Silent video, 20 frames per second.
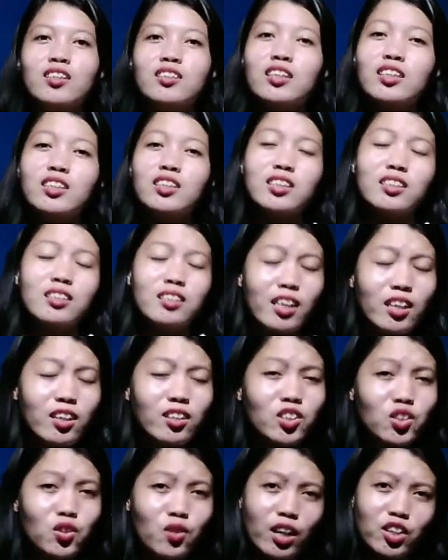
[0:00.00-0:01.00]
This
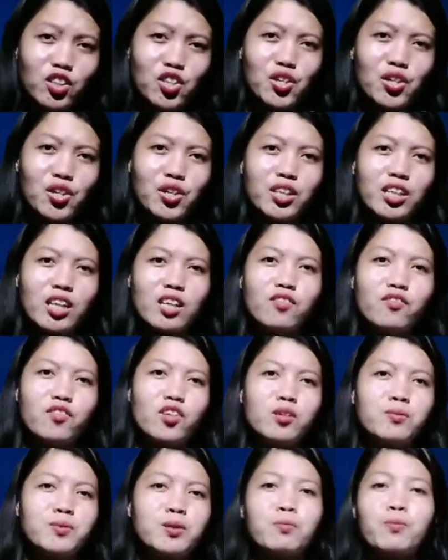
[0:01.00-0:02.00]
deconstruction
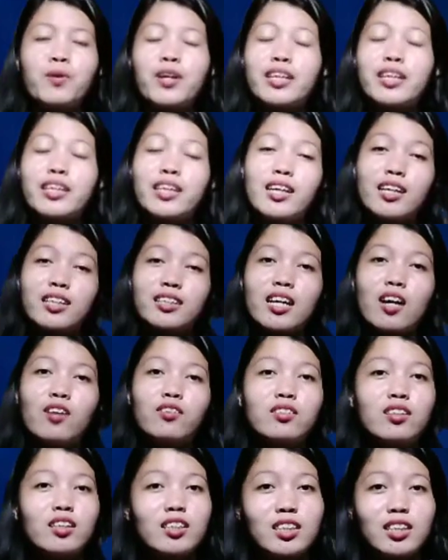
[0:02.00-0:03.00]
involves breaking
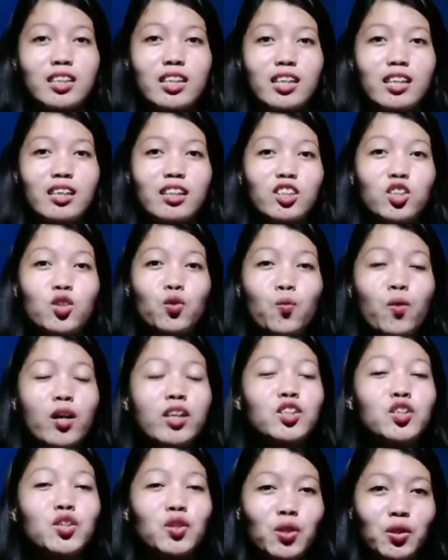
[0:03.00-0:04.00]
down the skill you
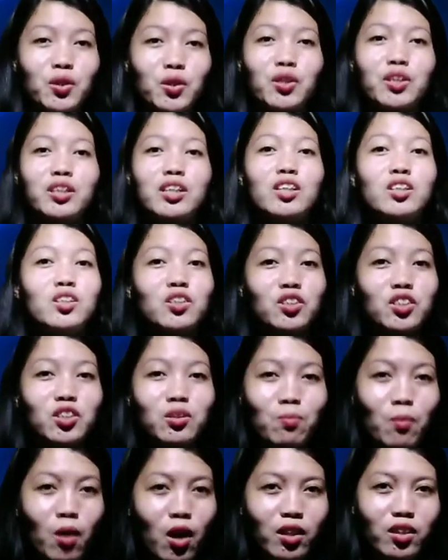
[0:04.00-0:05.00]
want to learn into
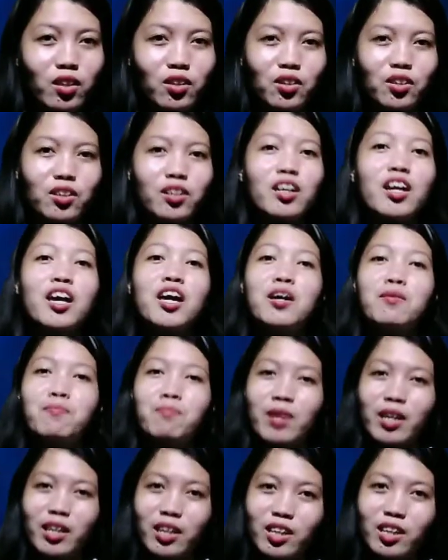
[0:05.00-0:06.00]
smaller,
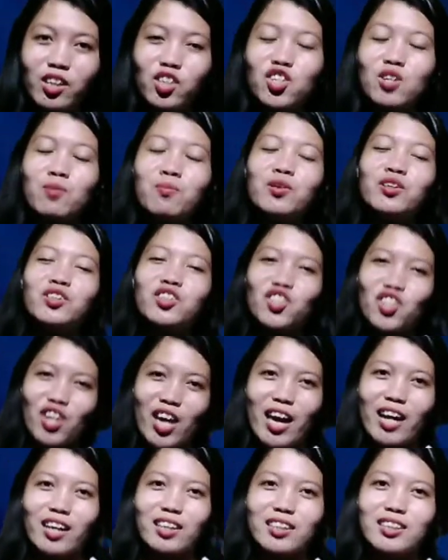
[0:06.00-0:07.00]
manageable
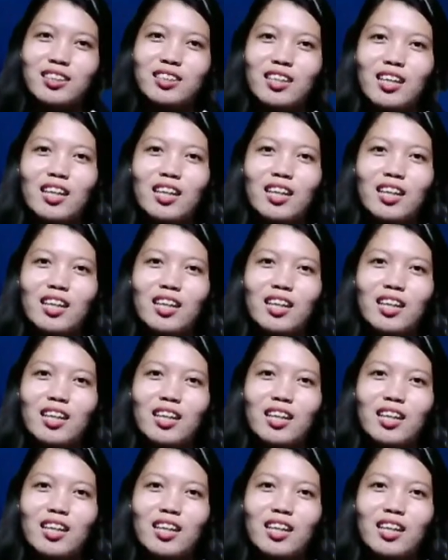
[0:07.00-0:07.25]
chunks.